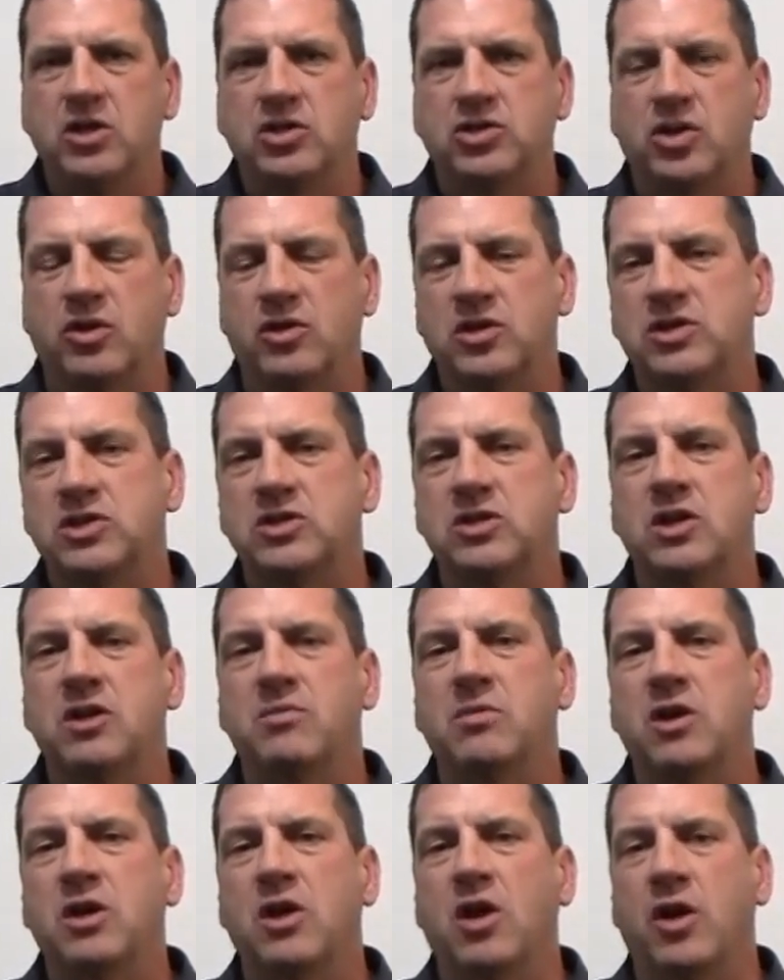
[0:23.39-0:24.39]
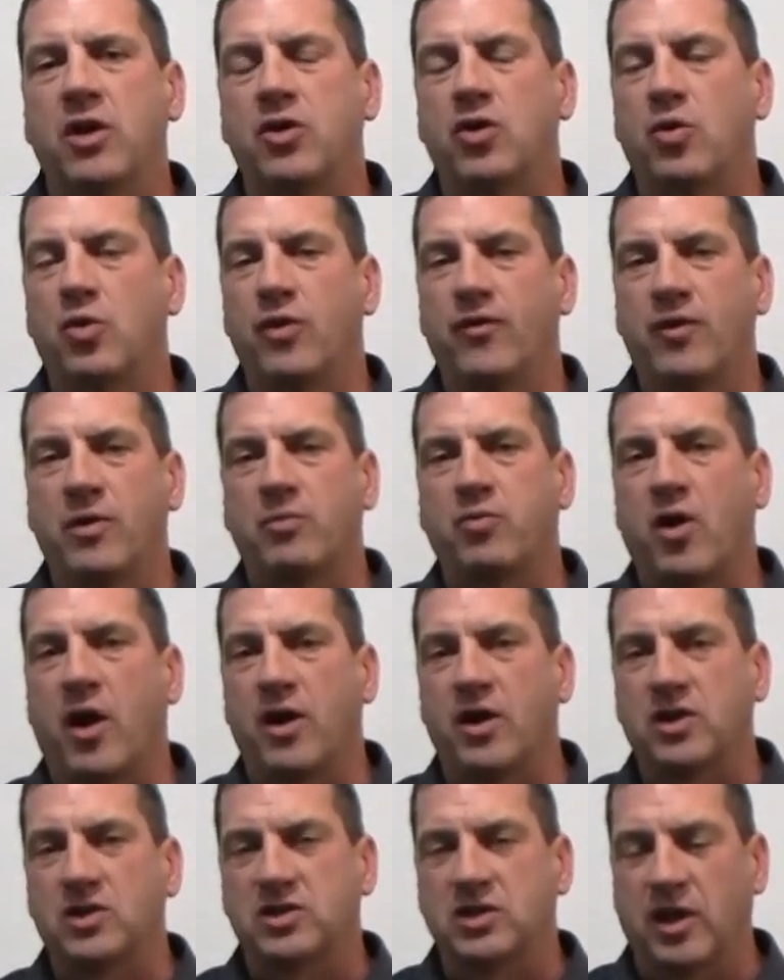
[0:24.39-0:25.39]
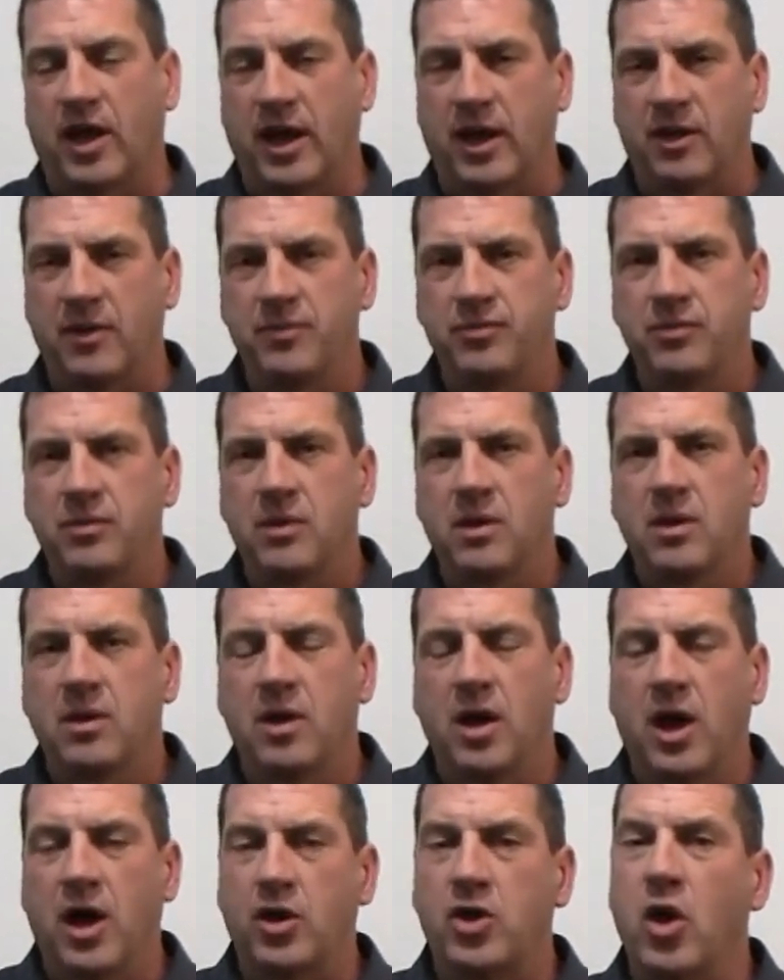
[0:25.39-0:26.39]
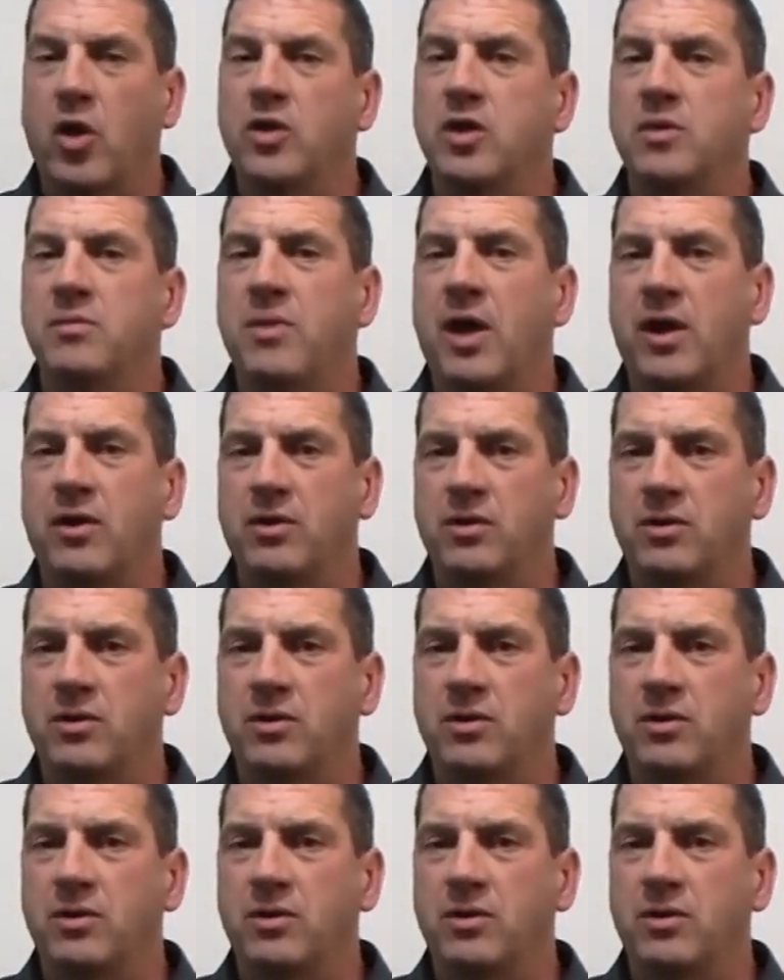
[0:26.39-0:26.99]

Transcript: So this is going to be under roofing products like coated